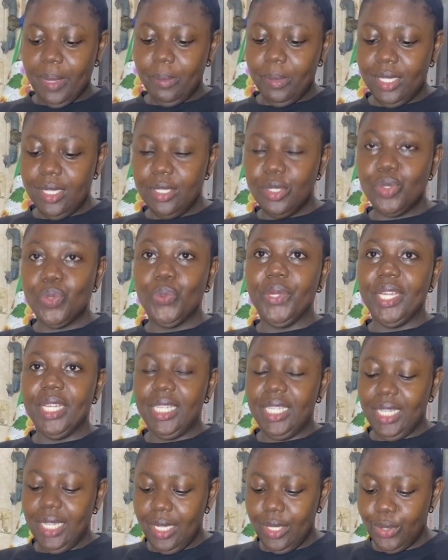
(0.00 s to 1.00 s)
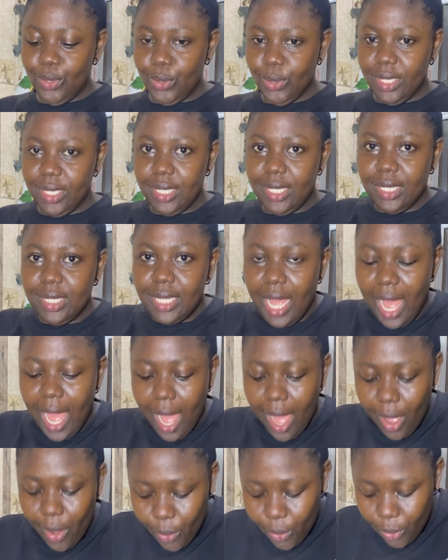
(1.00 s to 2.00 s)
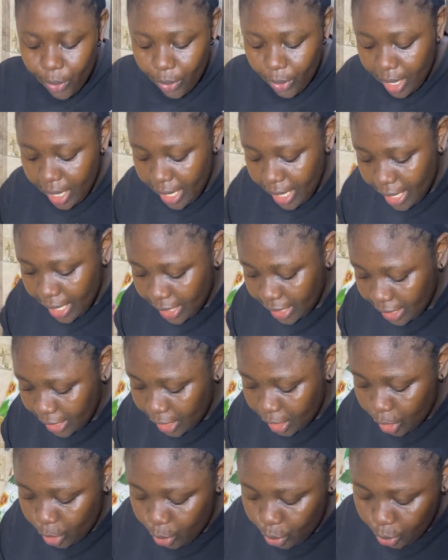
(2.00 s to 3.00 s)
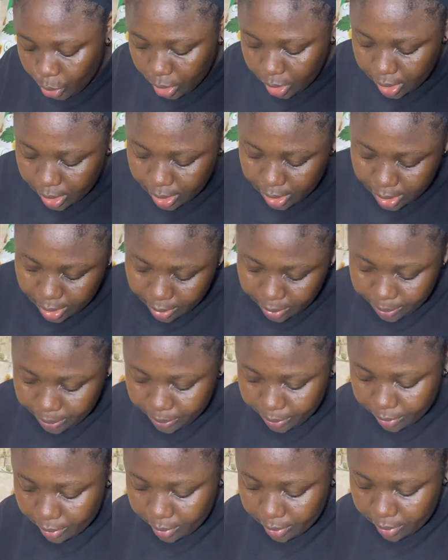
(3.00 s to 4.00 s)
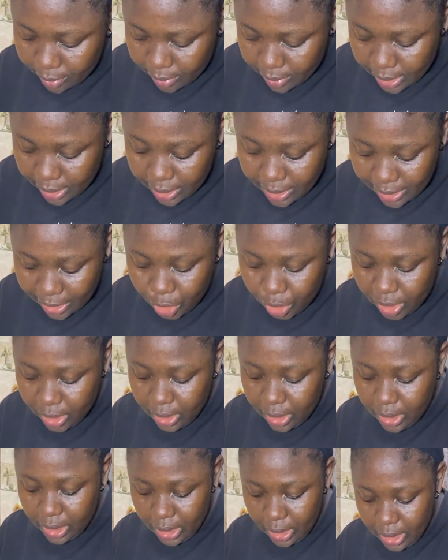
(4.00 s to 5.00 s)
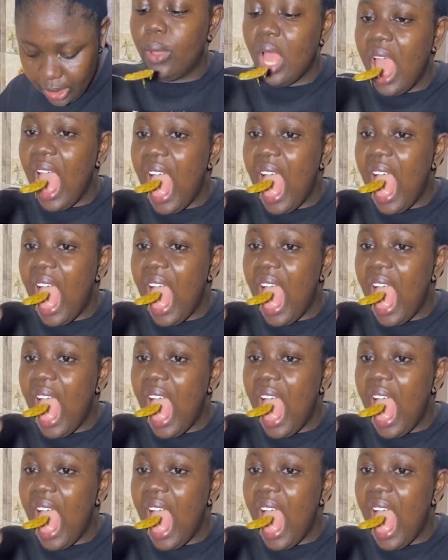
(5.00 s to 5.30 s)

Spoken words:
meal is ready. So this is how it looks. It's actually thick.